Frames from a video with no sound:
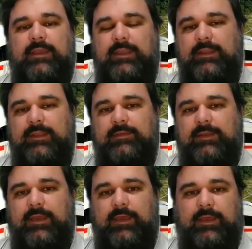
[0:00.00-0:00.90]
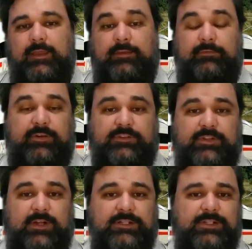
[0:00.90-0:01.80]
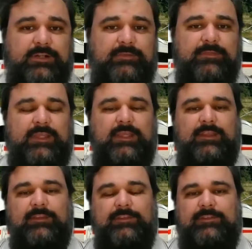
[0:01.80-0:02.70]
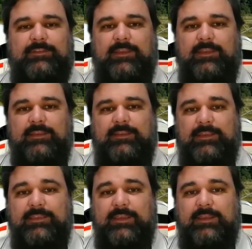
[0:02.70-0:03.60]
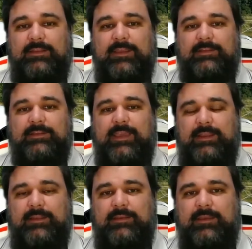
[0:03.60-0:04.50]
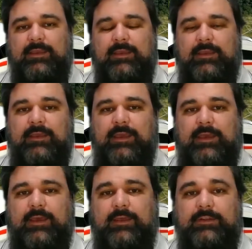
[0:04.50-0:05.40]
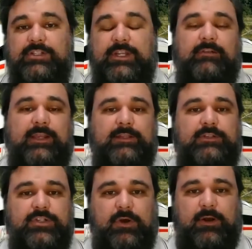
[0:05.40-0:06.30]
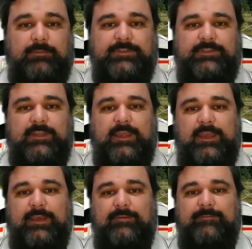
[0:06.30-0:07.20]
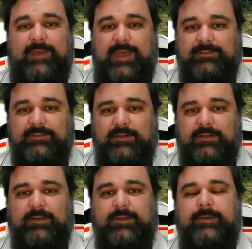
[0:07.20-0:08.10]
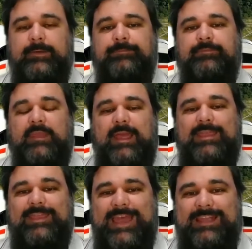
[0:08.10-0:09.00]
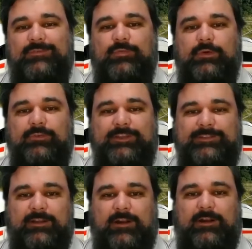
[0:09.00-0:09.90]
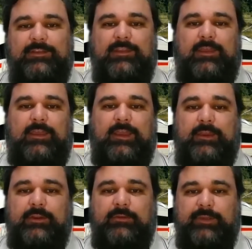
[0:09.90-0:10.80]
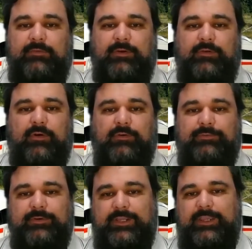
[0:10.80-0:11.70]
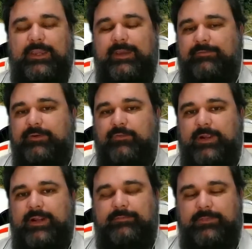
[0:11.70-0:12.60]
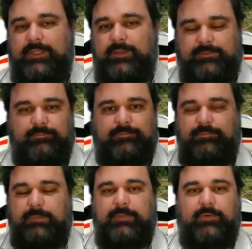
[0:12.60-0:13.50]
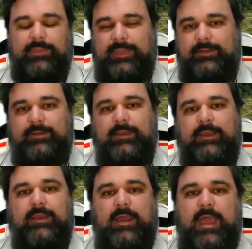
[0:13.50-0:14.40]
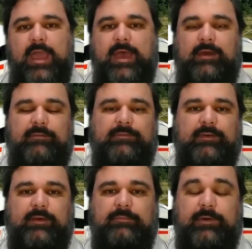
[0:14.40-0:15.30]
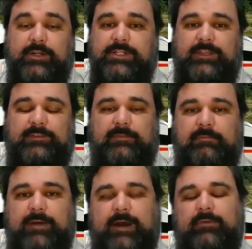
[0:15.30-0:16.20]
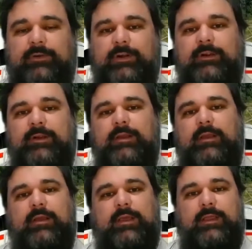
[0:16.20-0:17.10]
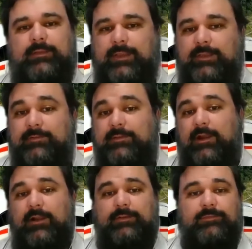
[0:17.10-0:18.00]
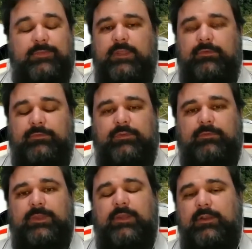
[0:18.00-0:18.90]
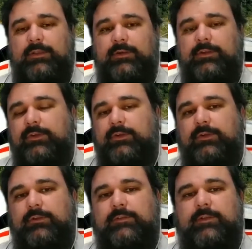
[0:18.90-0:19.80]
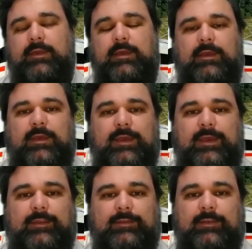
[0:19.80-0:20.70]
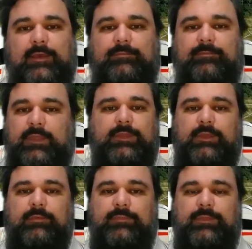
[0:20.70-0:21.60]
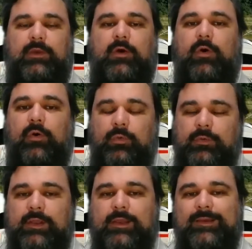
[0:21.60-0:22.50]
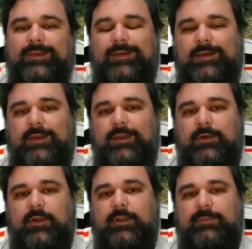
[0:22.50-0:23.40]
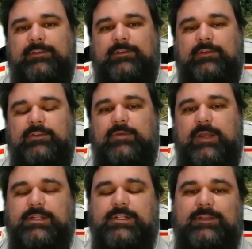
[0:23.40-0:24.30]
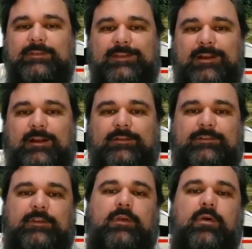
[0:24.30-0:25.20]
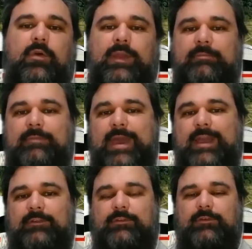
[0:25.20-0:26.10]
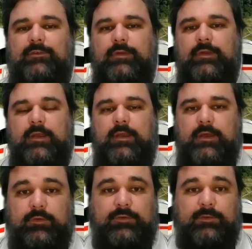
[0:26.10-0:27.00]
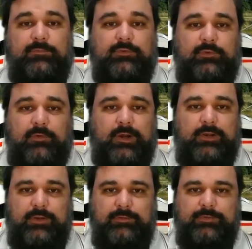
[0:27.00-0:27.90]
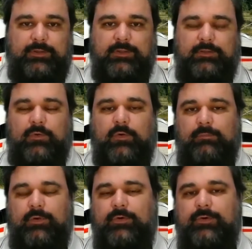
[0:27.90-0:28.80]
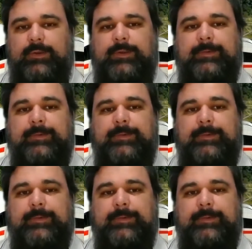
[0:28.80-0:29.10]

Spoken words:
in infrastructure is the thing that can generate jobs faster, and that will start economic recovery everywhere because people then have purchasing power and they start consuming other goods, and the whole economic situation starts going back to some sort of normal.